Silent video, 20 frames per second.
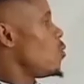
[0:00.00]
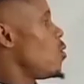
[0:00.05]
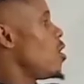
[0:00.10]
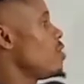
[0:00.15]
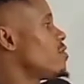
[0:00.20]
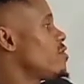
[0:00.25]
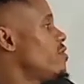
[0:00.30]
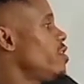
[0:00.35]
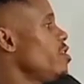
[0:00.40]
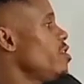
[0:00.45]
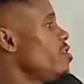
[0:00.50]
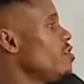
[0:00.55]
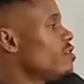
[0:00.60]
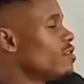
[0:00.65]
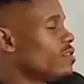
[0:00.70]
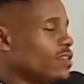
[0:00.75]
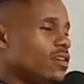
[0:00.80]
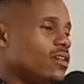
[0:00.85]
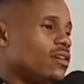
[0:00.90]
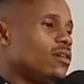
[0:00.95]
What's
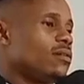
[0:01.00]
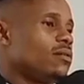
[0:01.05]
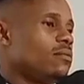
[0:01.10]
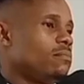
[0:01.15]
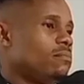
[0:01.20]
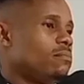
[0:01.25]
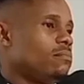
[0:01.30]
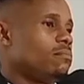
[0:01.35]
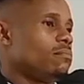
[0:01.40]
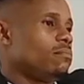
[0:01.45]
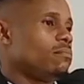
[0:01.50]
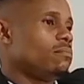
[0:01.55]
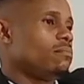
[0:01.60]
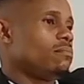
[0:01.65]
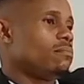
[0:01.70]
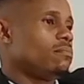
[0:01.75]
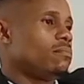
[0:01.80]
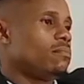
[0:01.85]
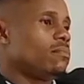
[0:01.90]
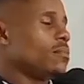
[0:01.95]
this?
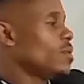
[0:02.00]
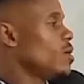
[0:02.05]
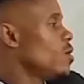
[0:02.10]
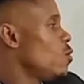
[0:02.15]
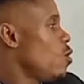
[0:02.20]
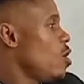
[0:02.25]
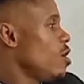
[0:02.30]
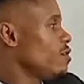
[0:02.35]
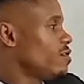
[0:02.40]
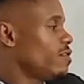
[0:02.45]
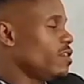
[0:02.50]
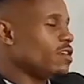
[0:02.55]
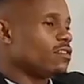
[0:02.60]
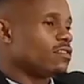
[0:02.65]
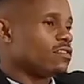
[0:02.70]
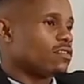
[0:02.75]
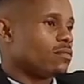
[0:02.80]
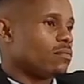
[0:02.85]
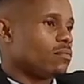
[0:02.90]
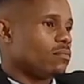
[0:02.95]
What's
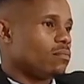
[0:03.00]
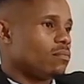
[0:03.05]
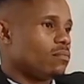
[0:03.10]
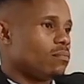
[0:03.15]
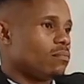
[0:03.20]
this?